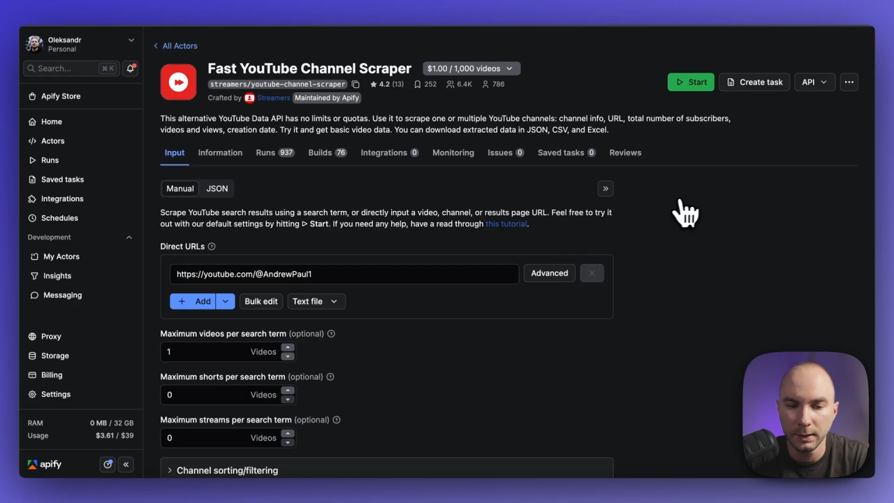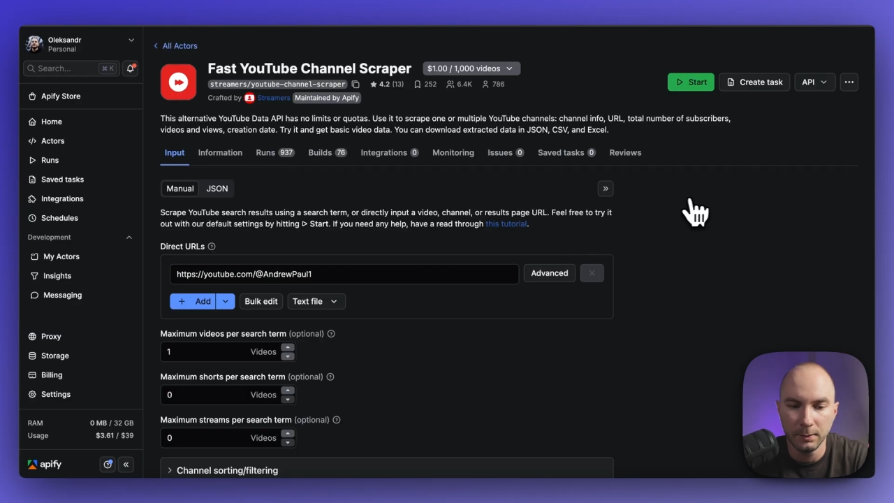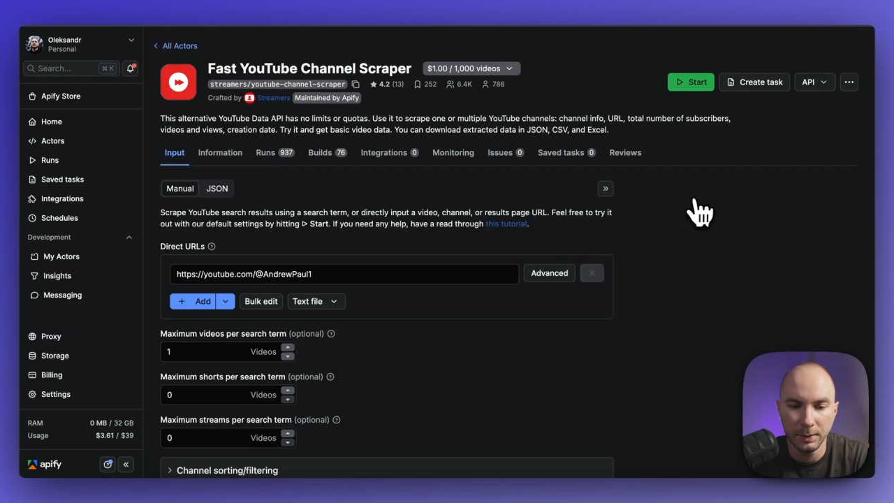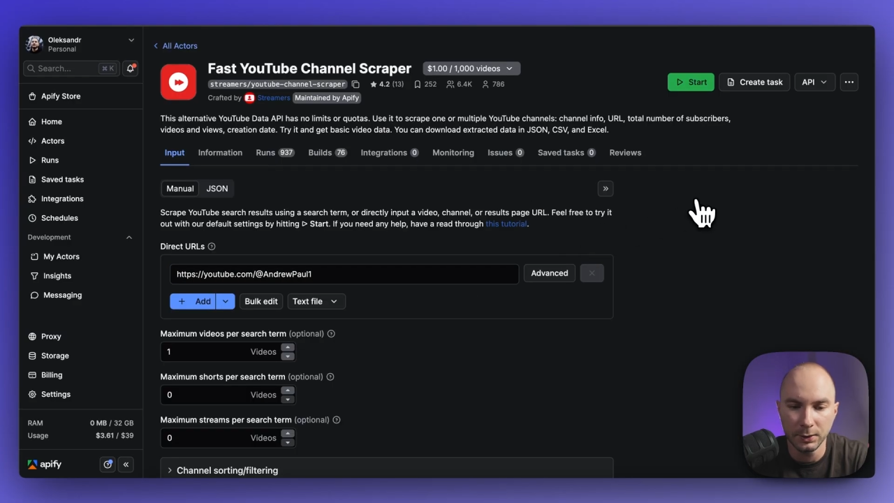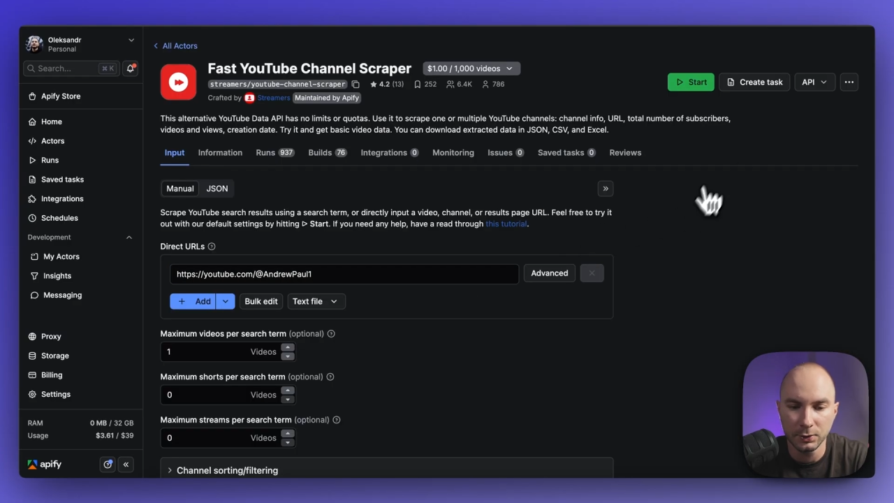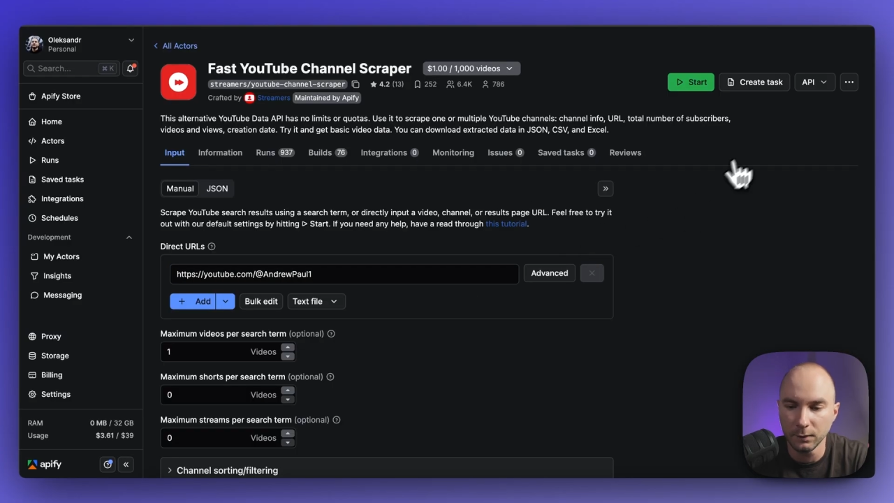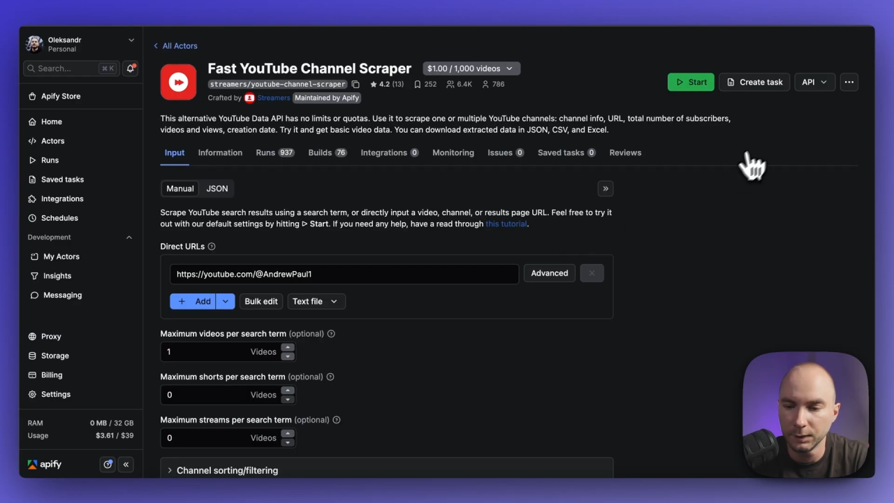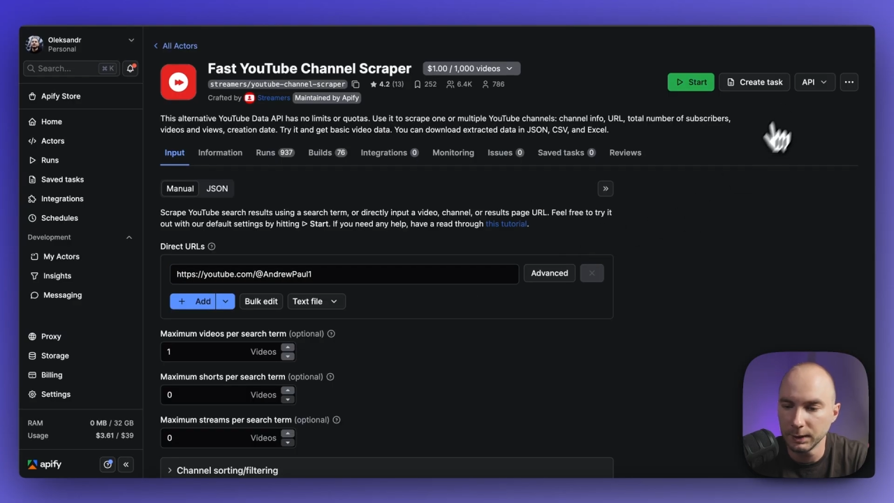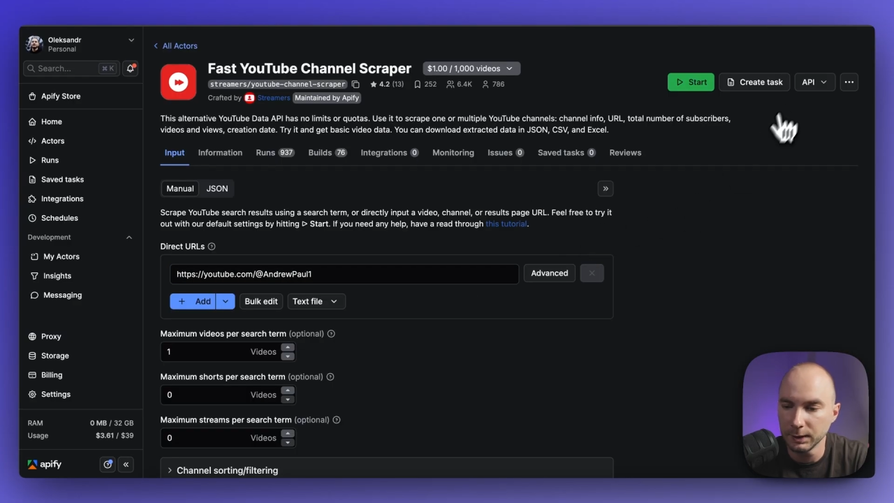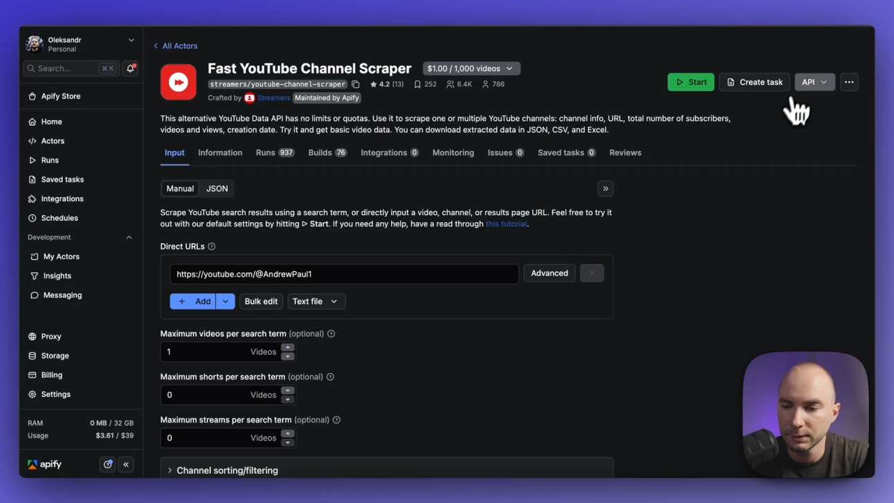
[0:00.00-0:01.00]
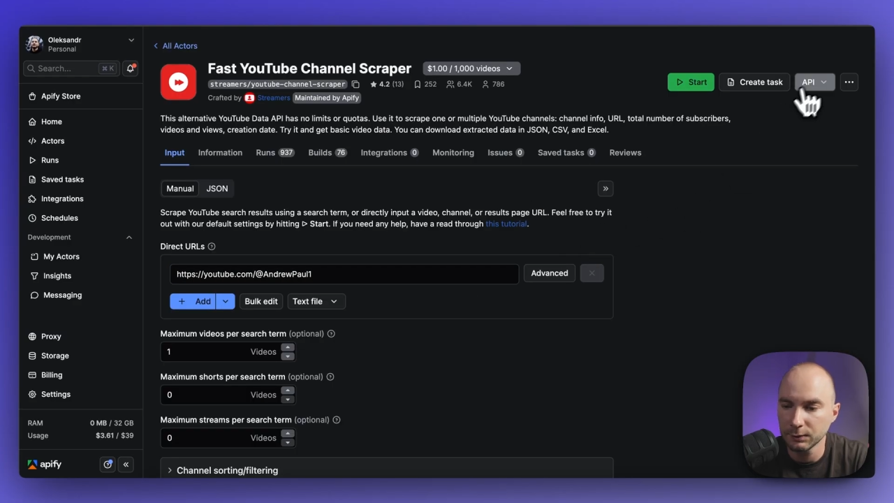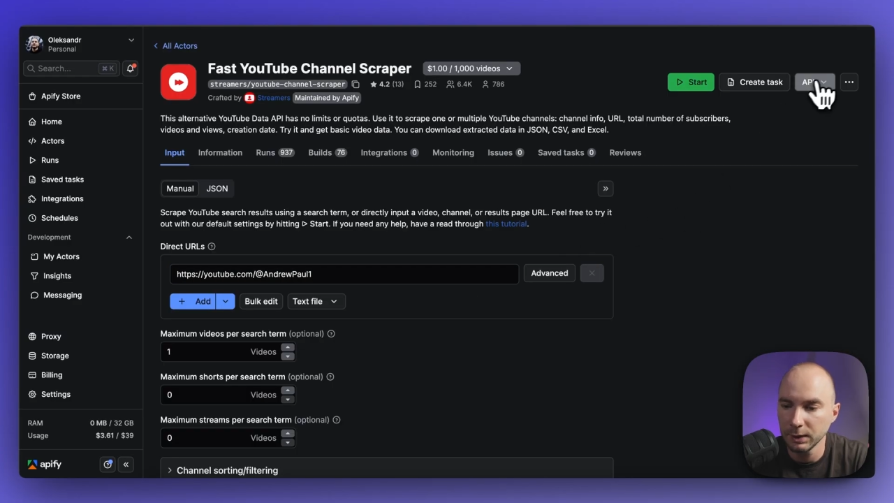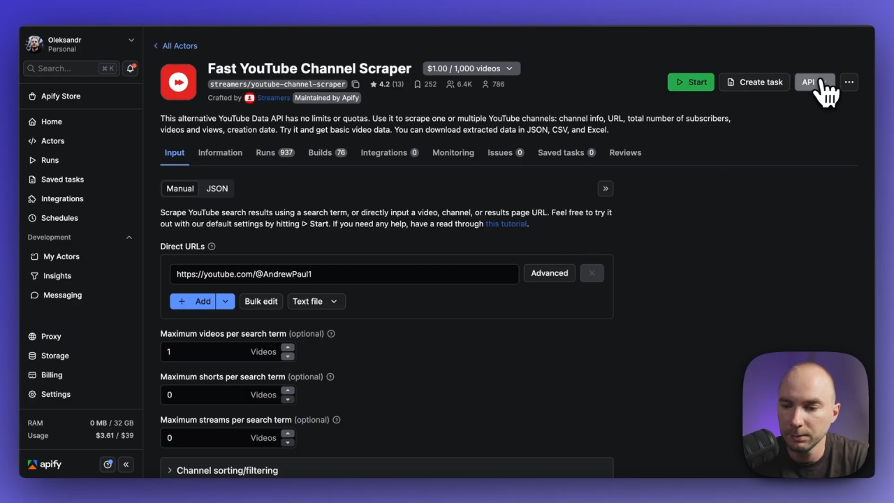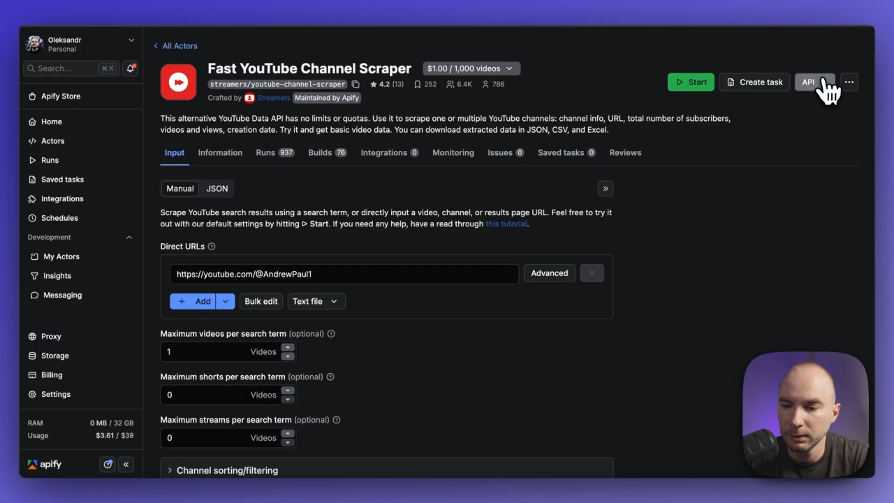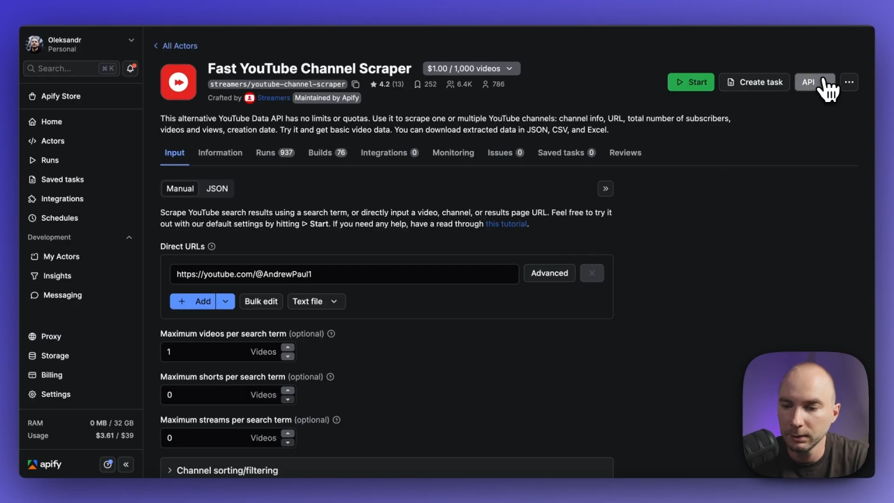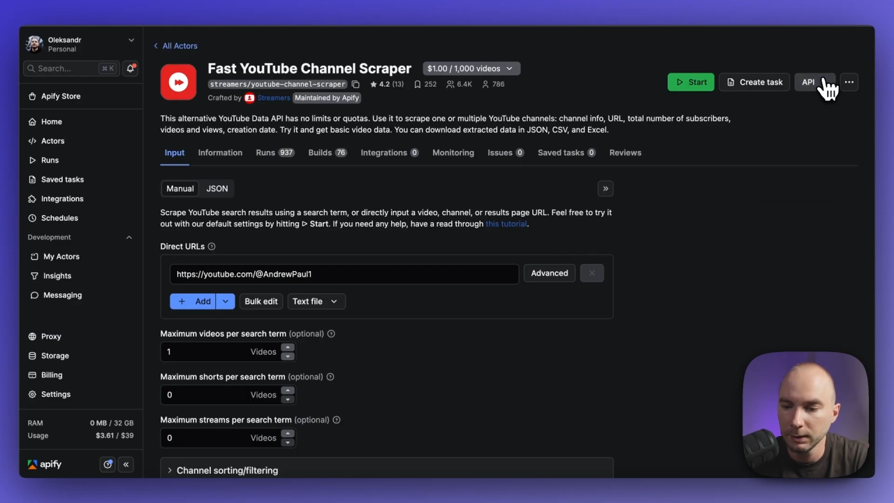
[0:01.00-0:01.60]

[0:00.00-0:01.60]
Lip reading: page of the scraper.